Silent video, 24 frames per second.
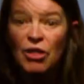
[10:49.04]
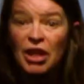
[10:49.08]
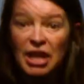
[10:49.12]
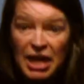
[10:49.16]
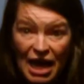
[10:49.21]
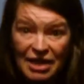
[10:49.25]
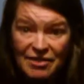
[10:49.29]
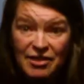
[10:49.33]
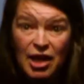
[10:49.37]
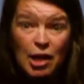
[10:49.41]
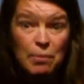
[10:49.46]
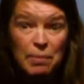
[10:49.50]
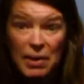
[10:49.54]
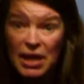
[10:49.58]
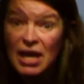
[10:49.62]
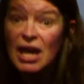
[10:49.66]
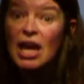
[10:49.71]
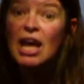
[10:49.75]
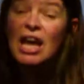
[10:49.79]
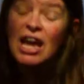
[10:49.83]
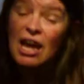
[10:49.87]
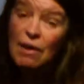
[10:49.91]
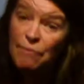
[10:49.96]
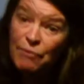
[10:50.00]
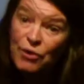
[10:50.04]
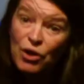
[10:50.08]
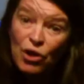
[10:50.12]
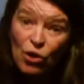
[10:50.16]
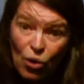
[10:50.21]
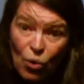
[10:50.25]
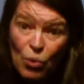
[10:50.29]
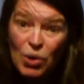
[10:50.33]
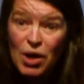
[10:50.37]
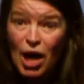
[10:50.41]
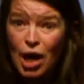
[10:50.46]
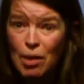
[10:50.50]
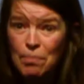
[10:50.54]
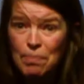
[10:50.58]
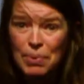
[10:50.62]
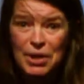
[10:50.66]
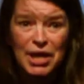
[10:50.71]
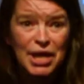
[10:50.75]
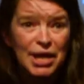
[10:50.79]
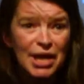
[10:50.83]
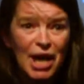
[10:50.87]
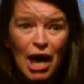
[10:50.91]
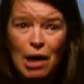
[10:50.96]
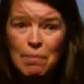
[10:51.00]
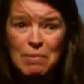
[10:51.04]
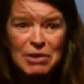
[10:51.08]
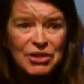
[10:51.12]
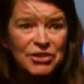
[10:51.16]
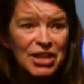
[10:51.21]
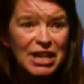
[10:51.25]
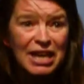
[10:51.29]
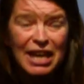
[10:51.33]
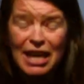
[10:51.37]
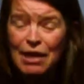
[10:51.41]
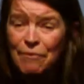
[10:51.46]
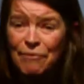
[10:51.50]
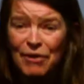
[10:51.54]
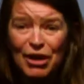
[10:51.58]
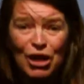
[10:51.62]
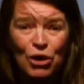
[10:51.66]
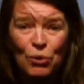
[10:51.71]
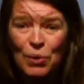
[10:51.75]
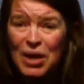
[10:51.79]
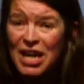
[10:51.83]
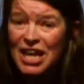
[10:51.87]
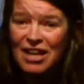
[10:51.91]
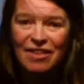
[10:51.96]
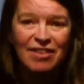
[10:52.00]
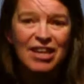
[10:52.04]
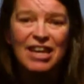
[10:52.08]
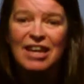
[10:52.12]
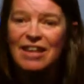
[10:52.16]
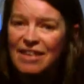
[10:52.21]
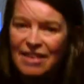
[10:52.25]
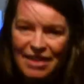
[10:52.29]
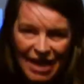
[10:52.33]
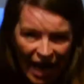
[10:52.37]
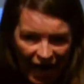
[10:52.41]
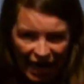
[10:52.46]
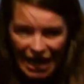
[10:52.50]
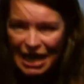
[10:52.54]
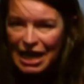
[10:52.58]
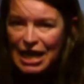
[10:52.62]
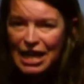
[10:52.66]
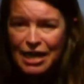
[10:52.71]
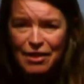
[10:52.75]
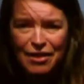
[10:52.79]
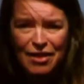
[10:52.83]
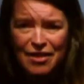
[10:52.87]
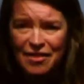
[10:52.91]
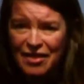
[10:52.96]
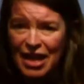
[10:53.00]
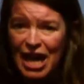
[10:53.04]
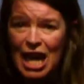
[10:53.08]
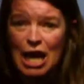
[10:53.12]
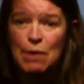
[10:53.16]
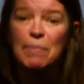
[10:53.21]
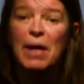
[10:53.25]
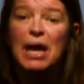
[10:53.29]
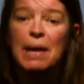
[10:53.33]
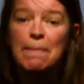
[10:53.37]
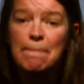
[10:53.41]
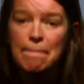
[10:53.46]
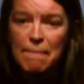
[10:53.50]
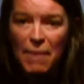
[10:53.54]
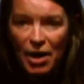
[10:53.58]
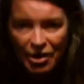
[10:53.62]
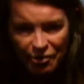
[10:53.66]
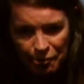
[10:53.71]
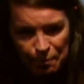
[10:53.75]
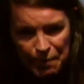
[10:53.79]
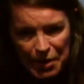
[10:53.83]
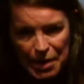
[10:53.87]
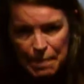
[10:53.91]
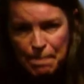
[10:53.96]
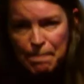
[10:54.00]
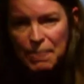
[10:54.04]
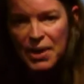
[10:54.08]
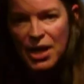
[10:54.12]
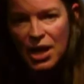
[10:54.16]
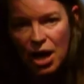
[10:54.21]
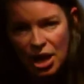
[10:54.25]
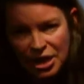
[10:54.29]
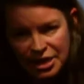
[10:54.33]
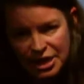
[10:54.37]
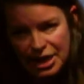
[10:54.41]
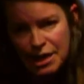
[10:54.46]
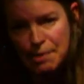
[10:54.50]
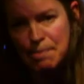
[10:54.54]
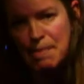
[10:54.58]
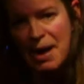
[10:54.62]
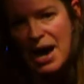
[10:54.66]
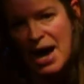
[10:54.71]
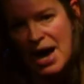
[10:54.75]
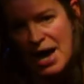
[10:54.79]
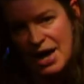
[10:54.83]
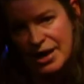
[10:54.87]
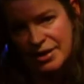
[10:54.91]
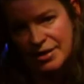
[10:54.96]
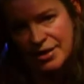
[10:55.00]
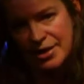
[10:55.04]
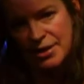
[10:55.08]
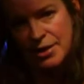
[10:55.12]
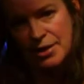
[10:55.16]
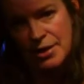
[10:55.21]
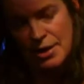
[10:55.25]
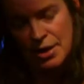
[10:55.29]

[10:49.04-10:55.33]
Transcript: The gas company. If the oil company are coming to Leith Hill, it's exactly the same. They must be bloody mad.